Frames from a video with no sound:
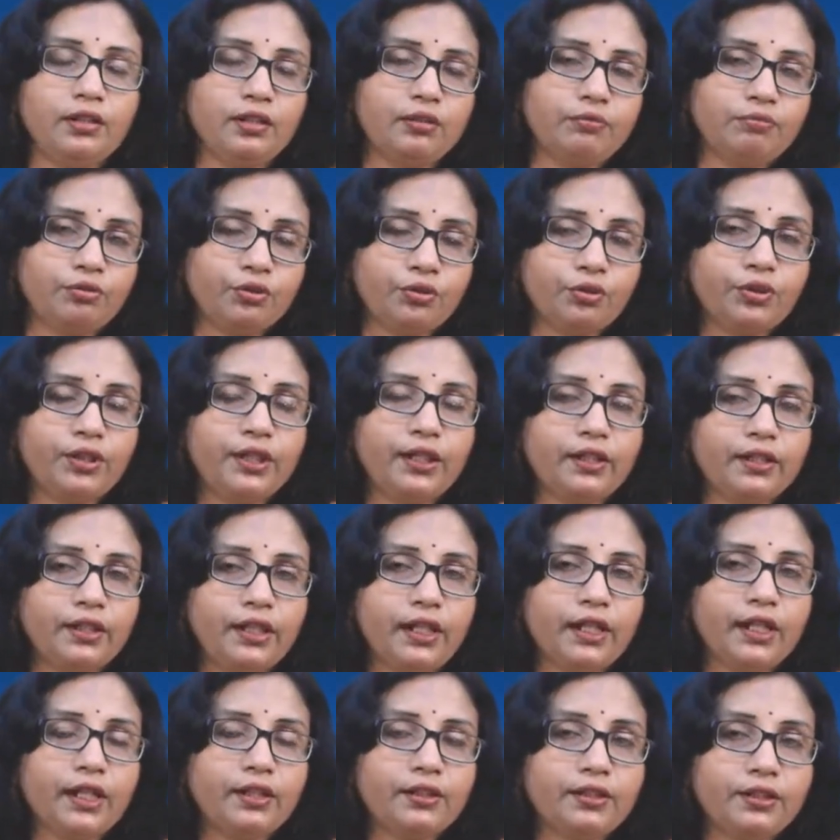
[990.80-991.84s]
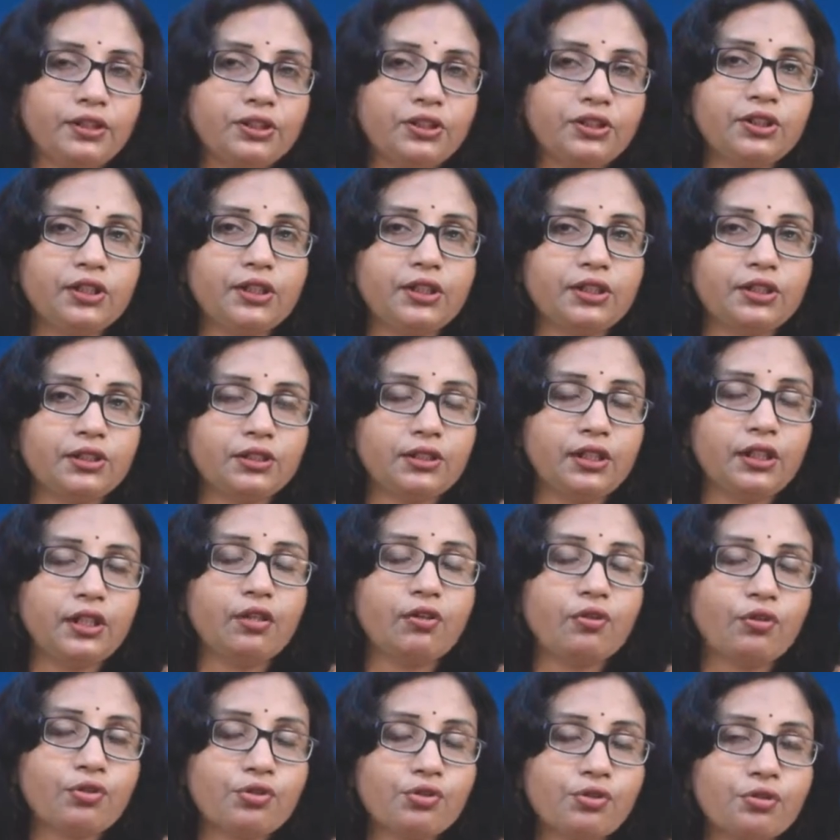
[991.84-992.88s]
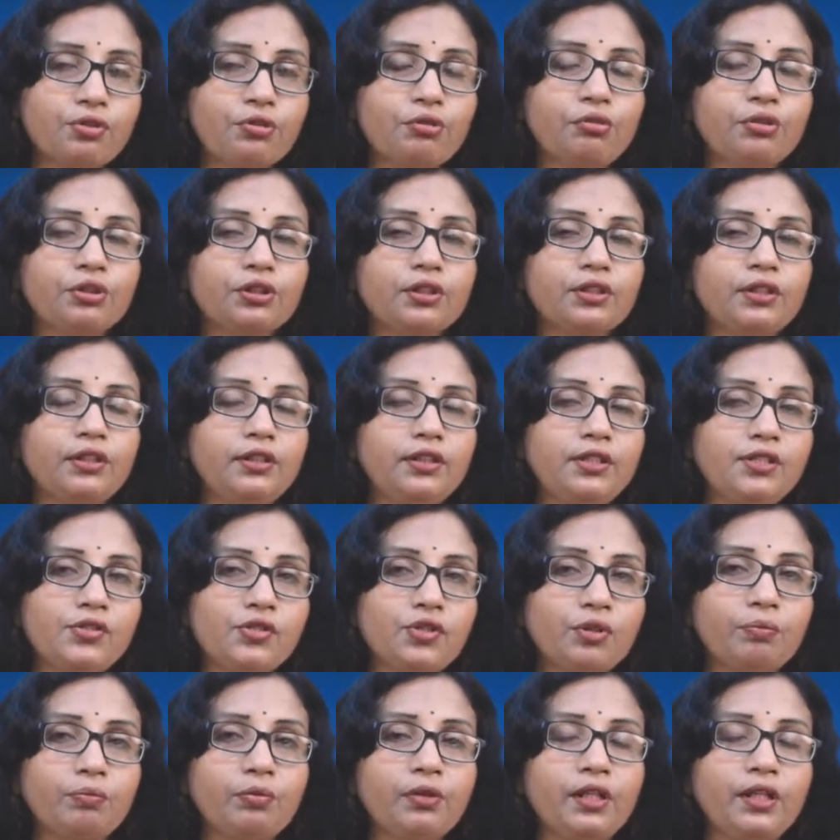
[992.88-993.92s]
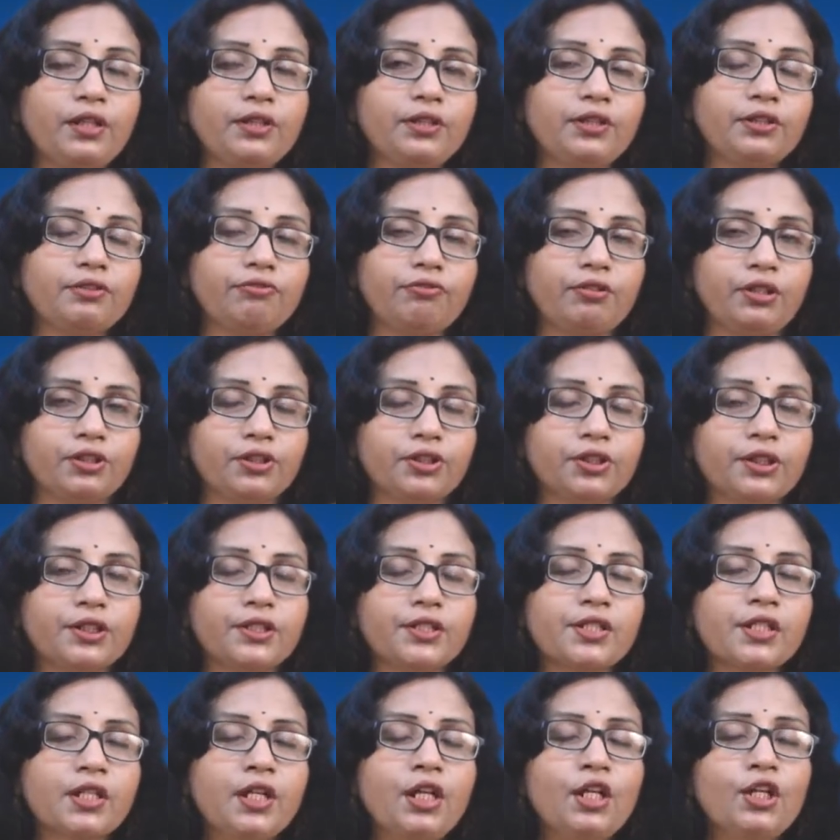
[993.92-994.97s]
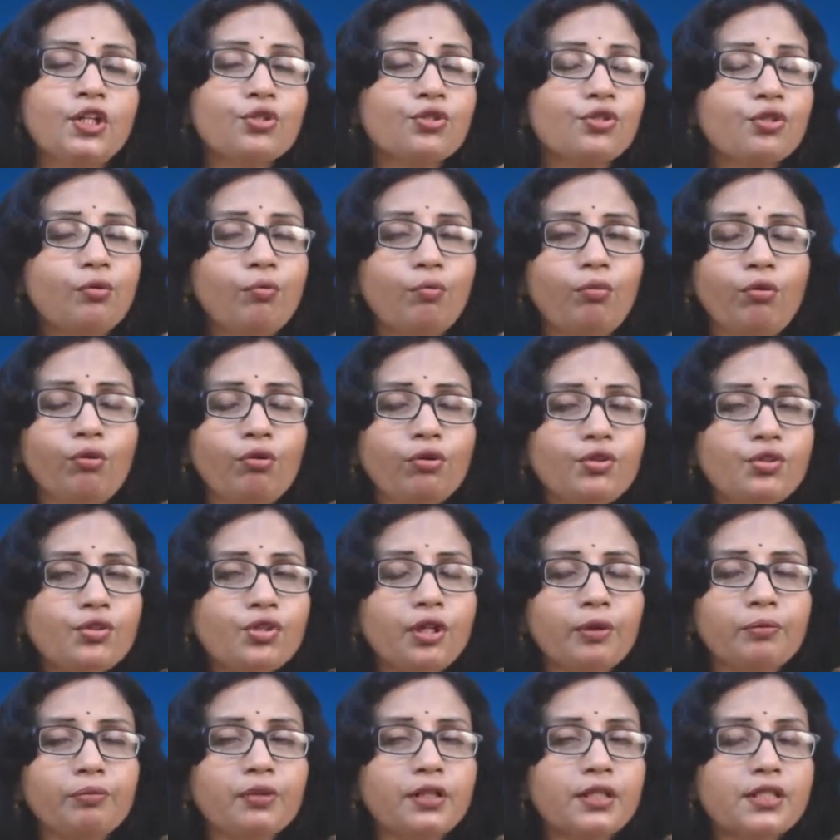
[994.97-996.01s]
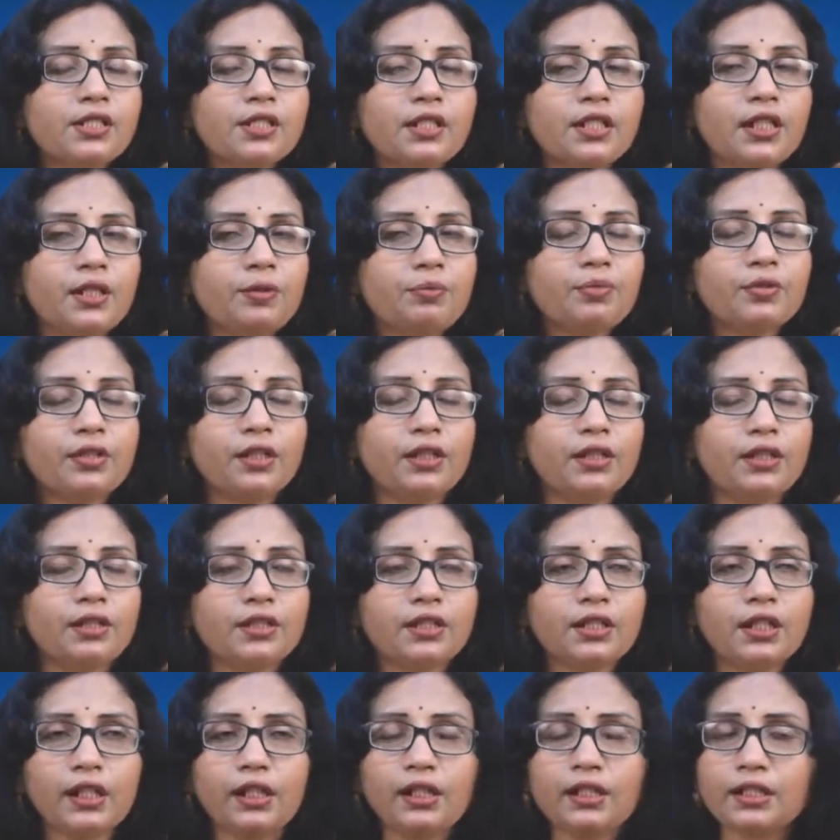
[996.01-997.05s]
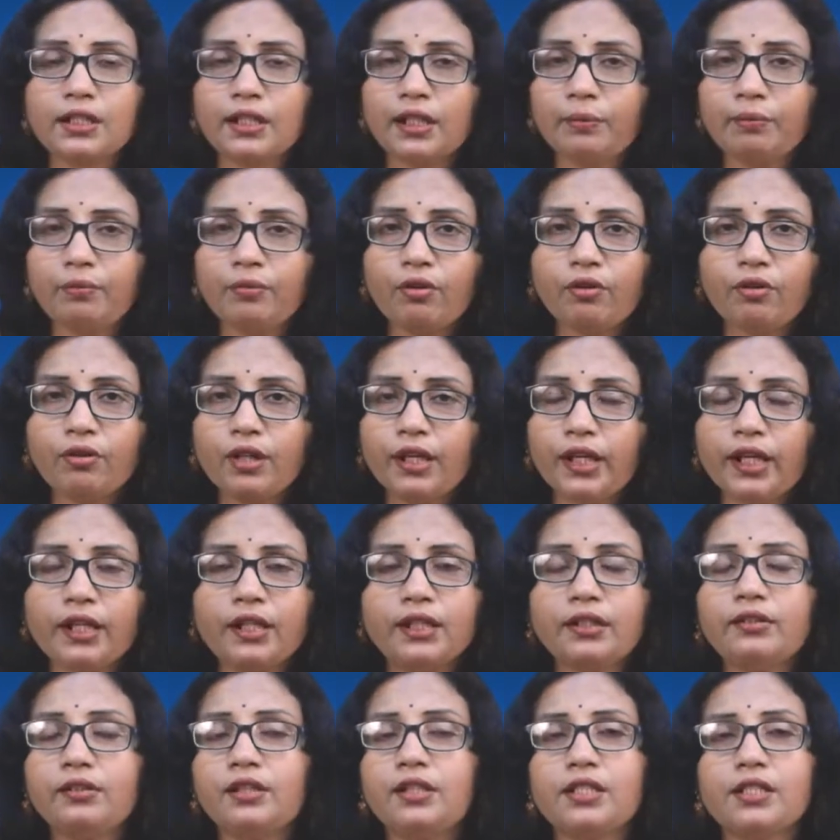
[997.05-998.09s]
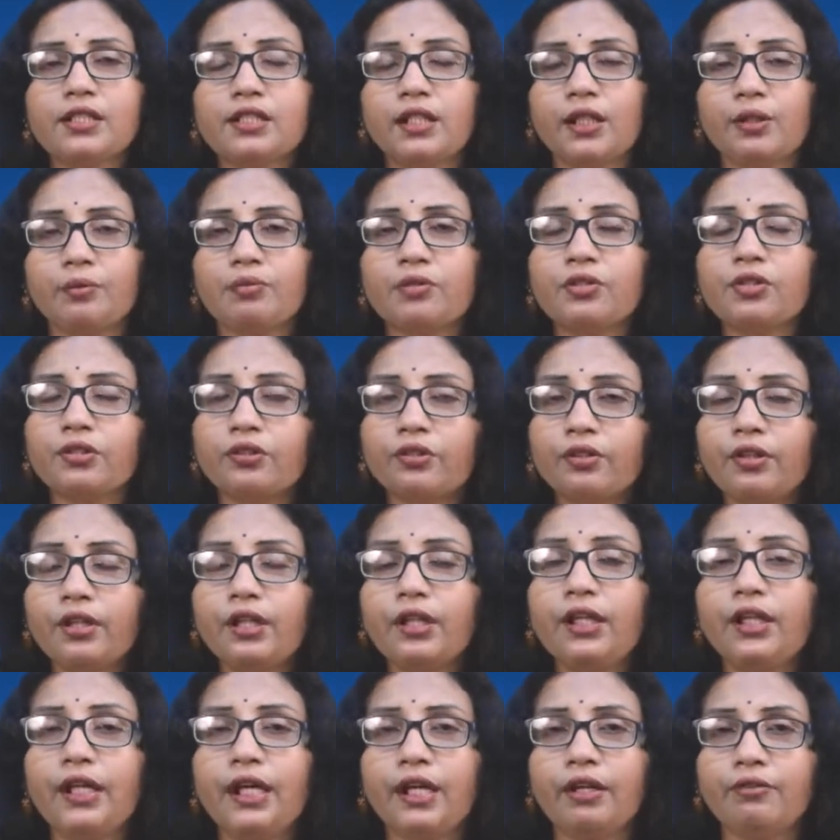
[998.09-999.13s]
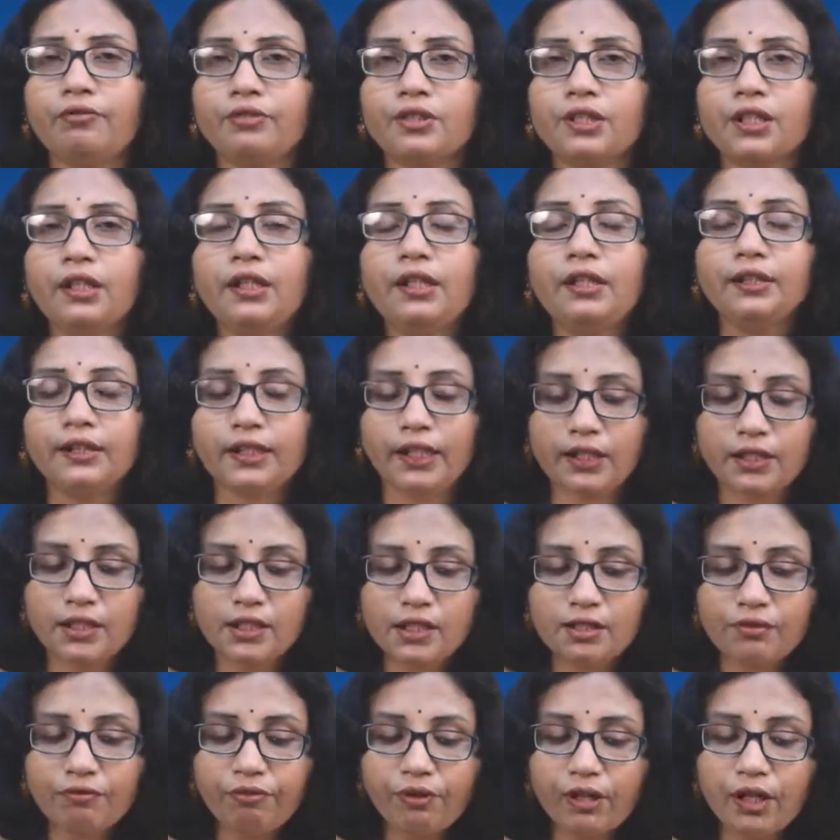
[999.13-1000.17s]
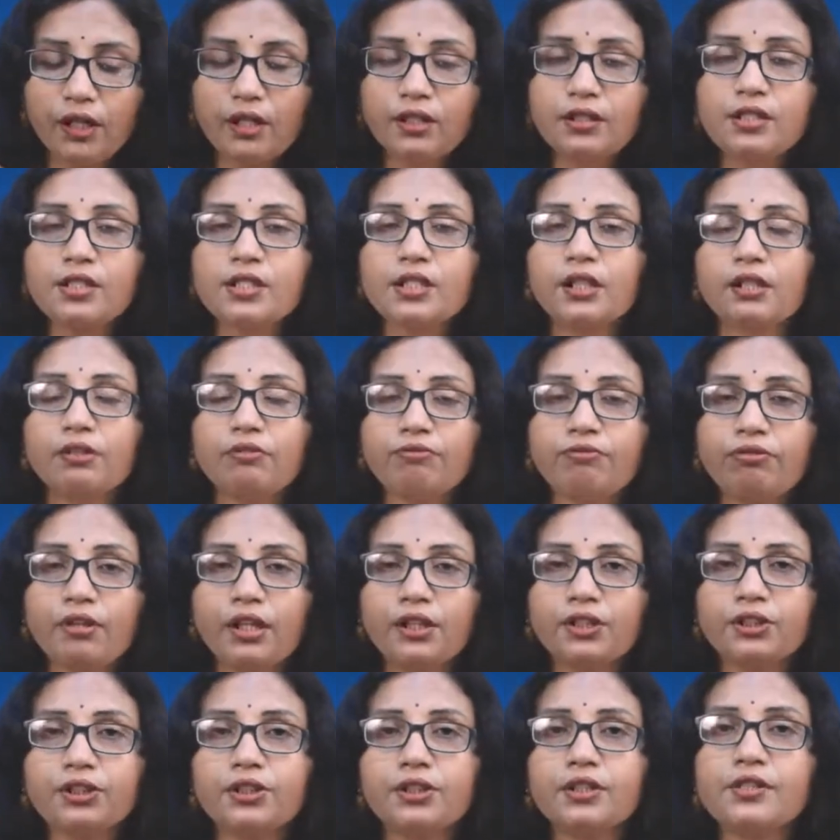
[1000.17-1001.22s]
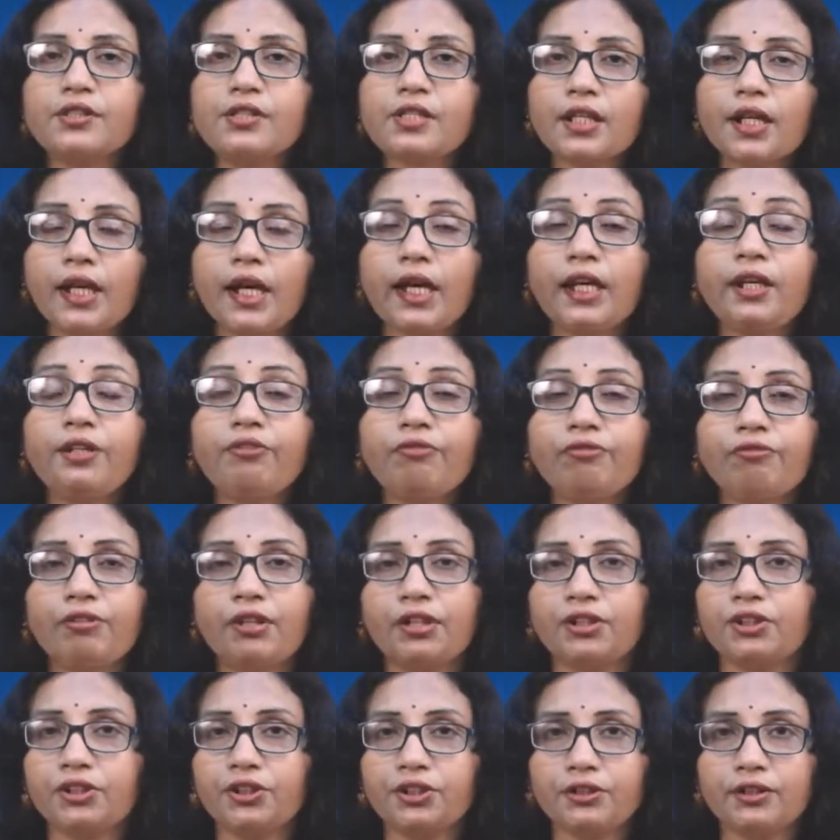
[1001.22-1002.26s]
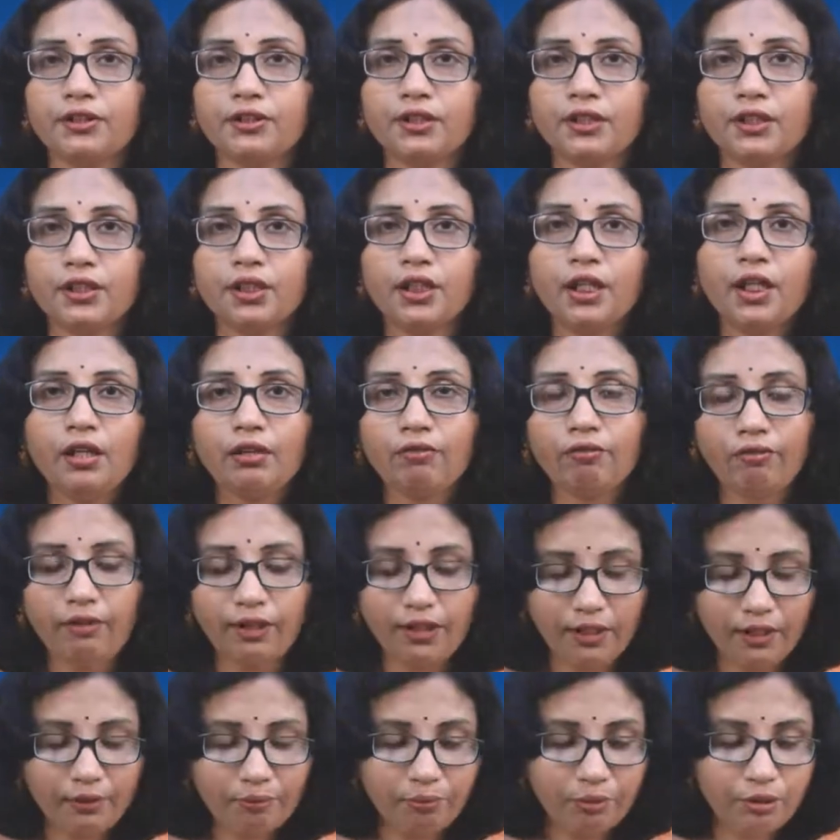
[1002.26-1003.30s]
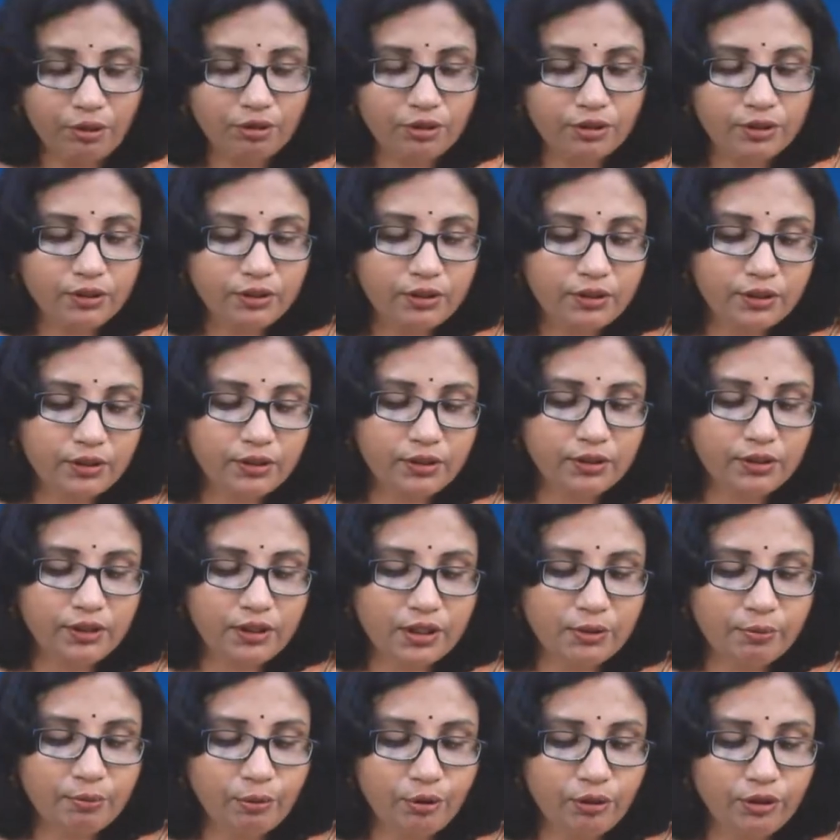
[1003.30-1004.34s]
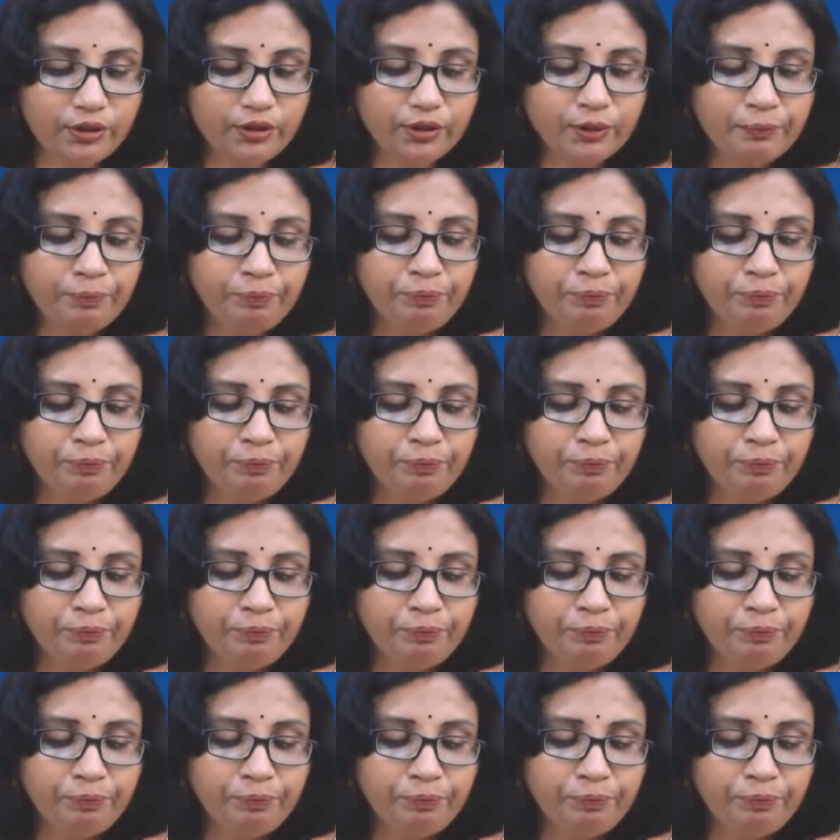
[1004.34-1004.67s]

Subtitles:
so that they can discharge their constitutionally stipulated functions. So most of the states have not taken these steps, three F's, that is funds, functions, and functionaries. Very important at this point.